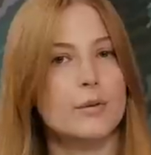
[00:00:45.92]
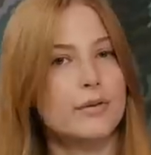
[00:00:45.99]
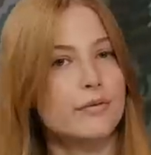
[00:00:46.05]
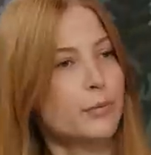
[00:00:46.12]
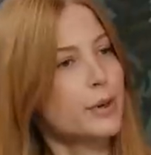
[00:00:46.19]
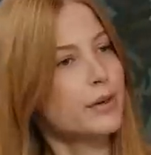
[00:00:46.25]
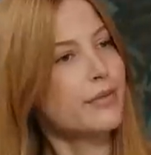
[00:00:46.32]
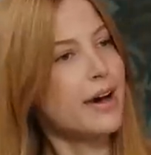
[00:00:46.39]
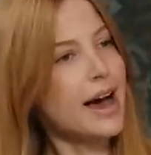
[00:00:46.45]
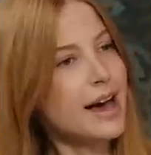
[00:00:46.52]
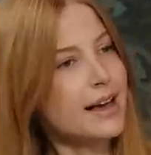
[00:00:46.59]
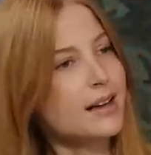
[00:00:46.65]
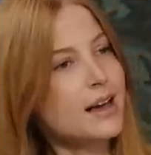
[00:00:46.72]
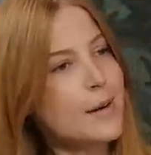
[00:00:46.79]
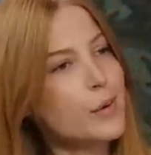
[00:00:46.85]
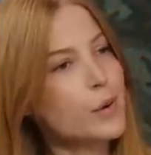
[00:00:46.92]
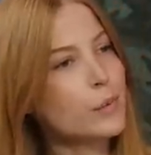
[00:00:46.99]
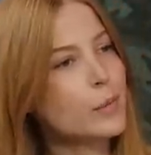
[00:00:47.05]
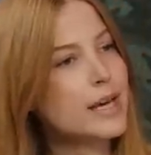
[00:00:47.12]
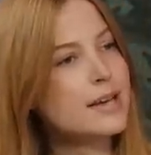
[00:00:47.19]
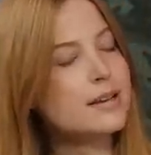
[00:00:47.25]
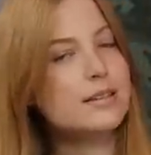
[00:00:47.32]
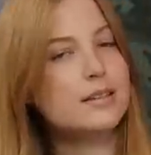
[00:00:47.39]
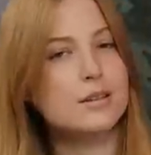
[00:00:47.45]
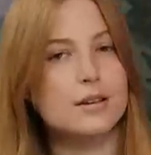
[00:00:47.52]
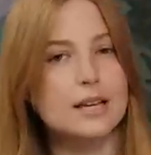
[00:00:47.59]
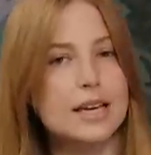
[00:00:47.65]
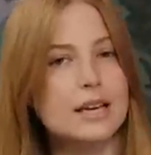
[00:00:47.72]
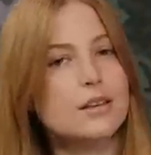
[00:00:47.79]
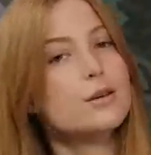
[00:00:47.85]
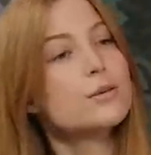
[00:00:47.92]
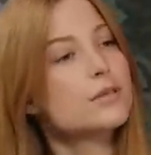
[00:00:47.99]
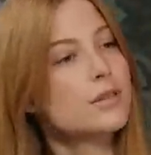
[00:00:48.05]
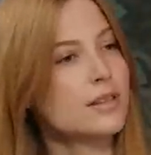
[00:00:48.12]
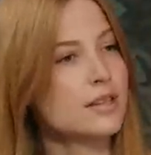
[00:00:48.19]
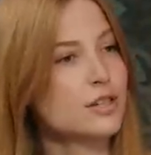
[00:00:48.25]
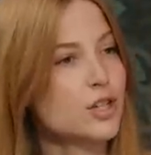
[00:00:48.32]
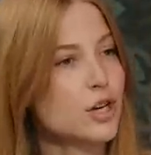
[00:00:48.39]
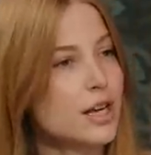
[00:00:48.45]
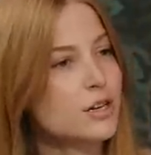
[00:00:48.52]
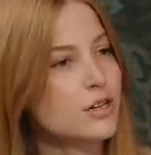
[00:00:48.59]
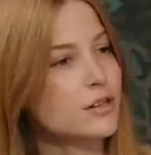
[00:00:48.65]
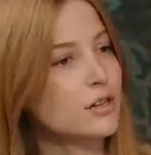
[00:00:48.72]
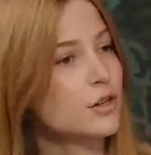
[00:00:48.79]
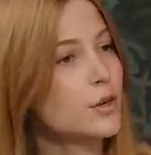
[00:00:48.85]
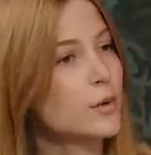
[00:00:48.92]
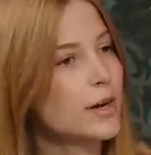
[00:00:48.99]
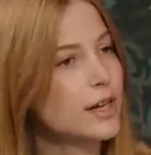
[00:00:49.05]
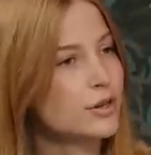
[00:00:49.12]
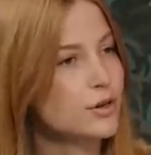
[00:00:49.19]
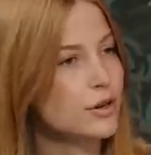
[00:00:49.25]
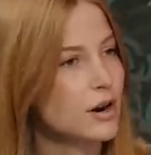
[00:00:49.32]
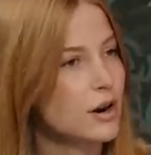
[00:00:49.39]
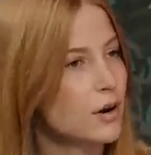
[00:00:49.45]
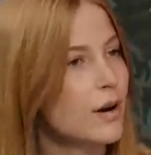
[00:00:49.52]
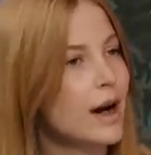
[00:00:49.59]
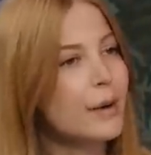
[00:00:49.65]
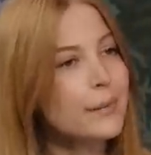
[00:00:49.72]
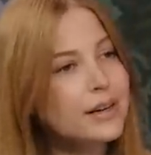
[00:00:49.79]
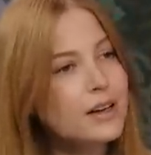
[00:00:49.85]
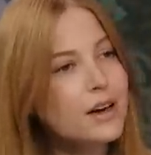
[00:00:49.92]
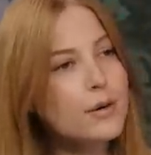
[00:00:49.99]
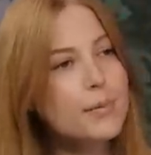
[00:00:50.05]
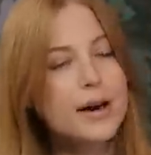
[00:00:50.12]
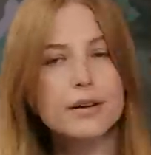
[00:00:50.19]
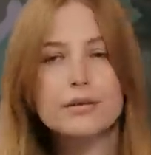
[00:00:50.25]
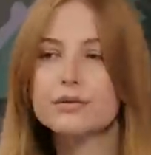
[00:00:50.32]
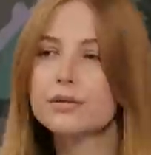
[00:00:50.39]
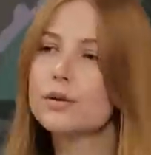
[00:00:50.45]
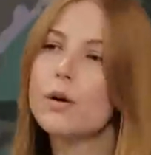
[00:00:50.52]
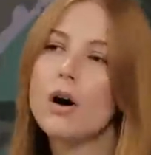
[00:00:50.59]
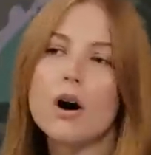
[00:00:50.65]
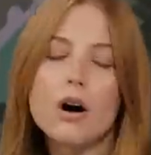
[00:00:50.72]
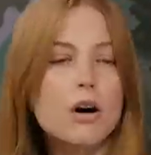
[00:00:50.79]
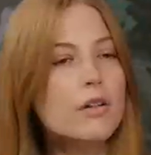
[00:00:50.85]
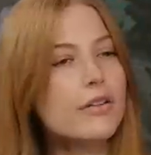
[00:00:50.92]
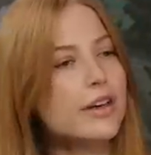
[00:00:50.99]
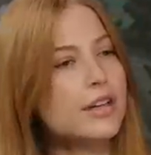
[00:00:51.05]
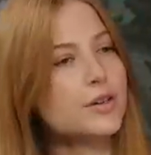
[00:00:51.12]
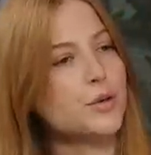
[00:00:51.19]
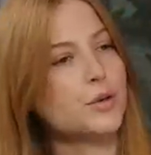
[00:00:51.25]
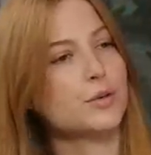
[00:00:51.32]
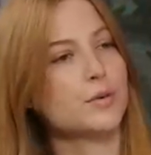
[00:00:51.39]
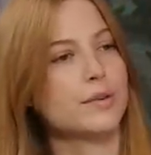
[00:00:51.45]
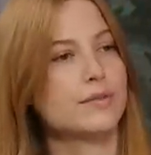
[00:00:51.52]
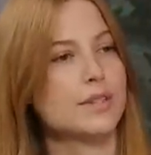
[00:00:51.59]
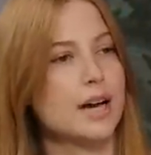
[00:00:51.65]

we've we've had a couple weeks to get used to the change in the new intro. Okay. I want to go back through all the intros we've